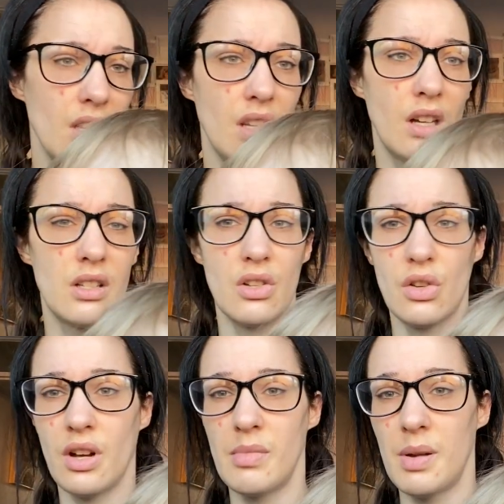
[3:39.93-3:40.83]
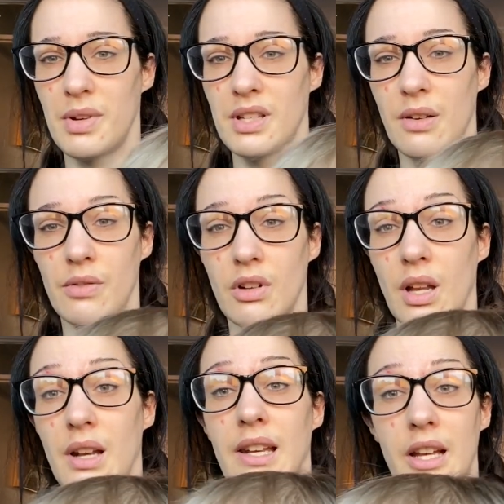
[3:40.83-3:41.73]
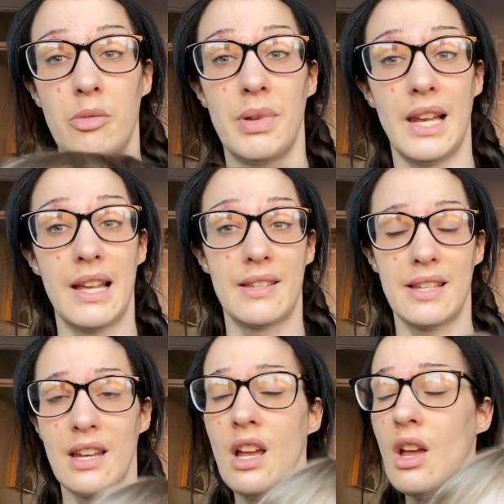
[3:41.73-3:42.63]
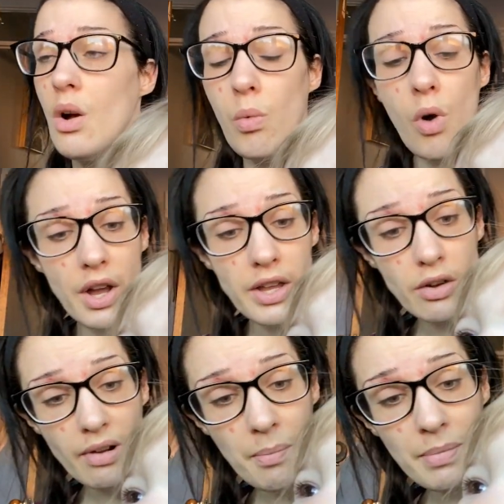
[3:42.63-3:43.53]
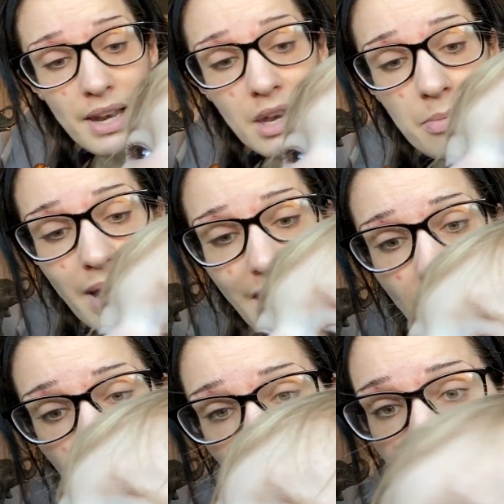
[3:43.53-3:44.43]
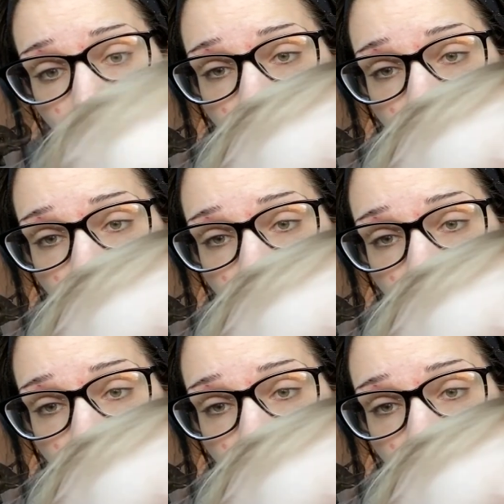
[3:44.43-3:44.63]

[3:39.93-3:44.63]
to try and make myself look a little bit less good. What are you grumbling about?